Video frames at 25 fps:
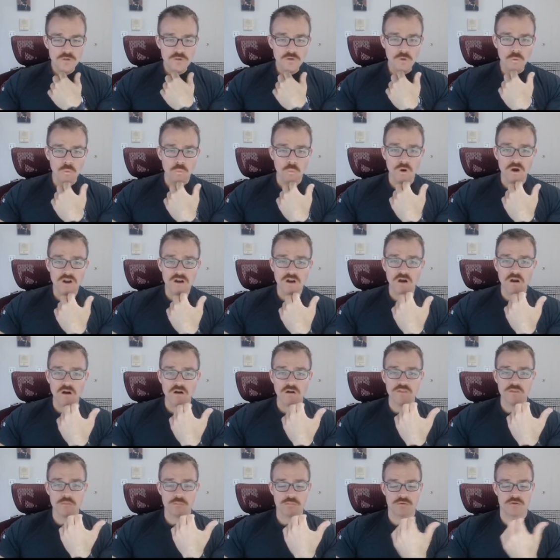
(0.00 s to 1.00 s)
what
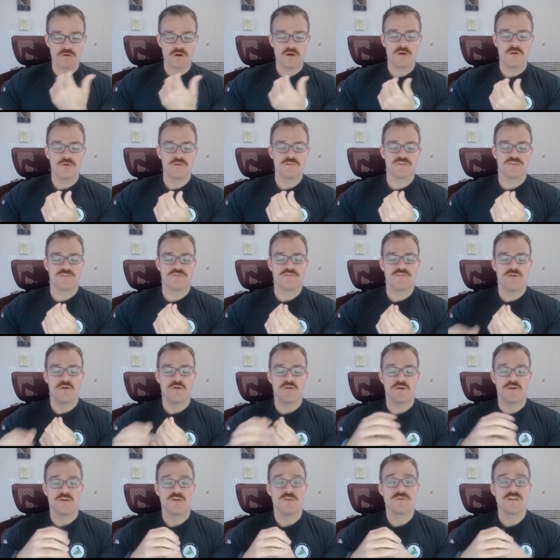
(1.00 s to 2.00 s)
are the pros of
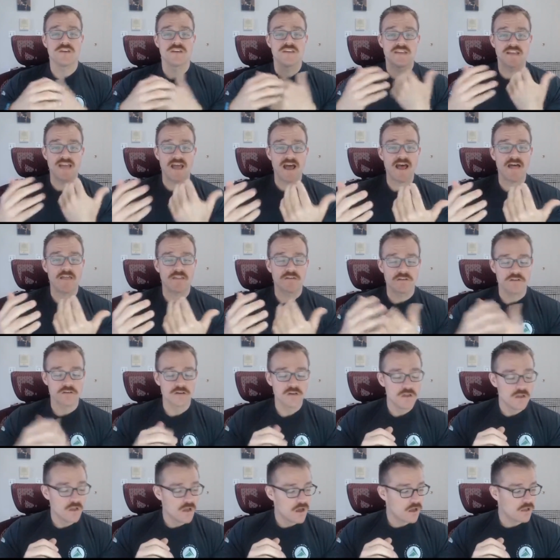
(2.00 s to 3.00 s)
FOTO you can gather
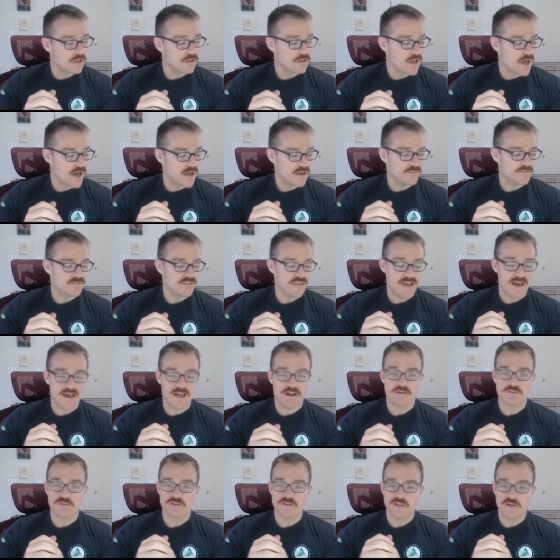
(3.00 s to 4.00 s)
a lot of
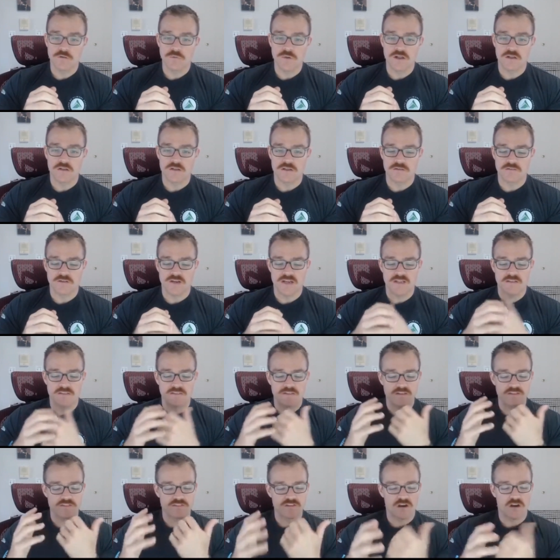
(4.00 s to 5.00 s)
data really quickly right
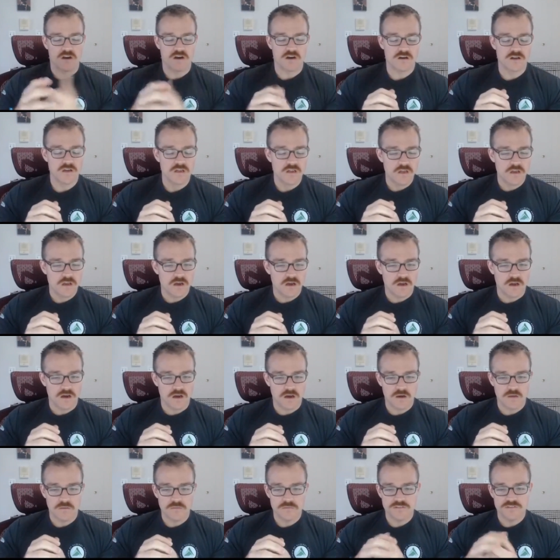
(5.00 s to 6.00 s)
these are
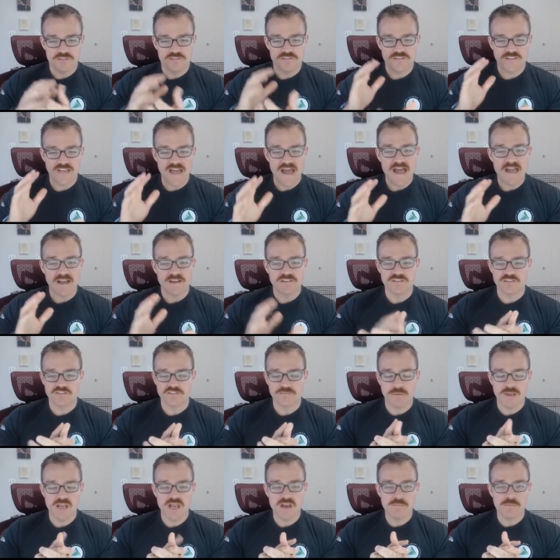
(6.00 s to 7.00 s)
uh, stacks
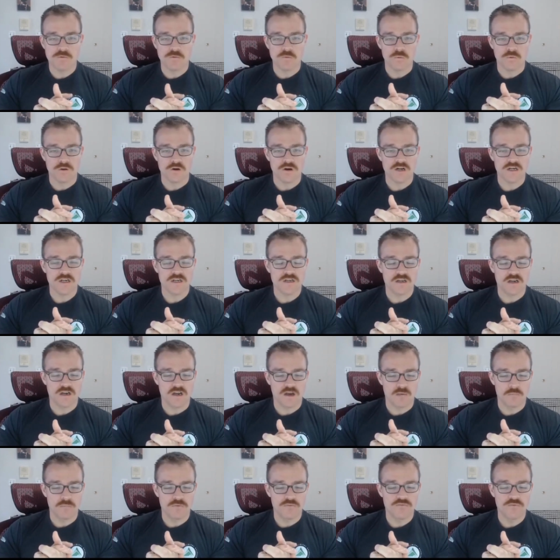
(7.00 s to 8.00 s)
of paperwork
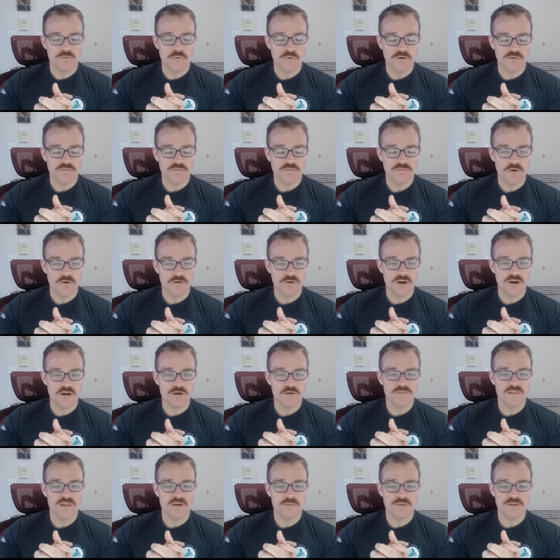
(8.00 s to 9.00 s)
uh, before
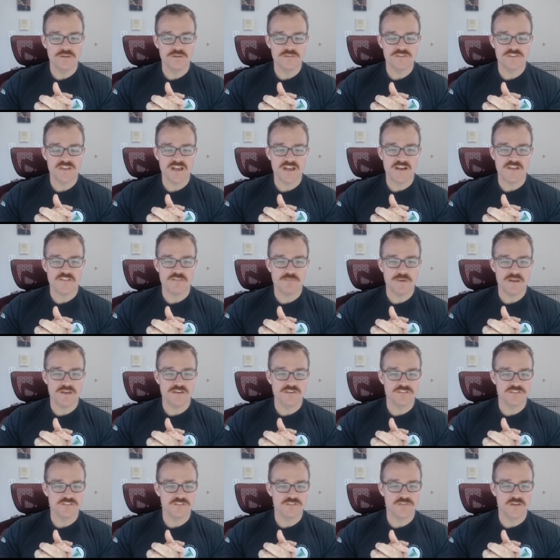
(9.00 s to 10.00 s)
FOTO that we used to have
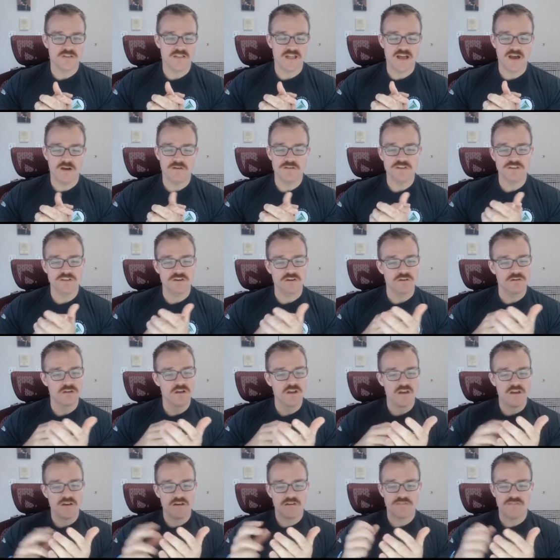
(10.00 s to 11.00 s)
patients fill out you know
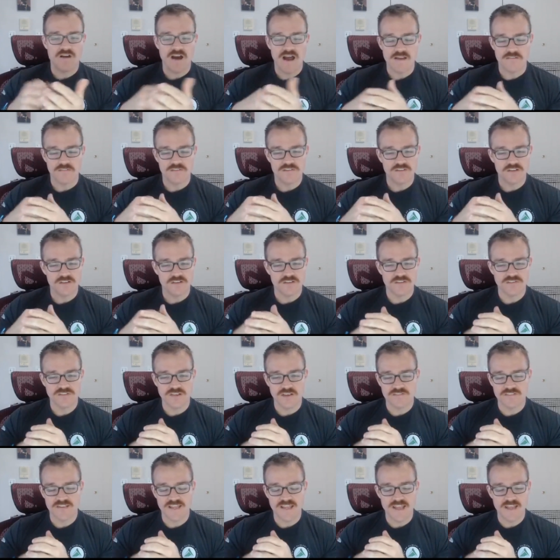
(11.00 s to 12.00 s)
five six
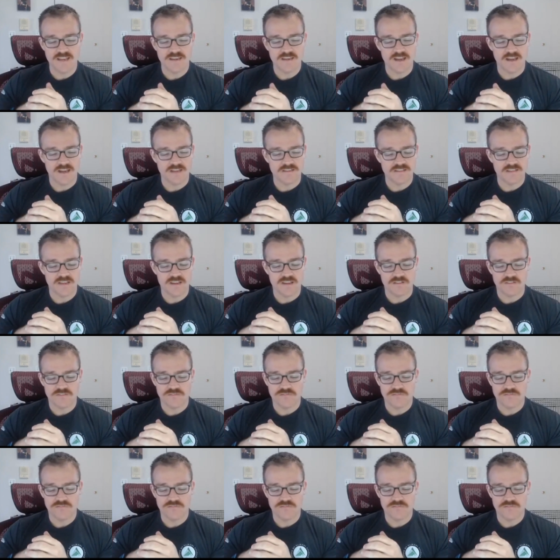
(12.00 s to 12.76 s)
seven eight nine ten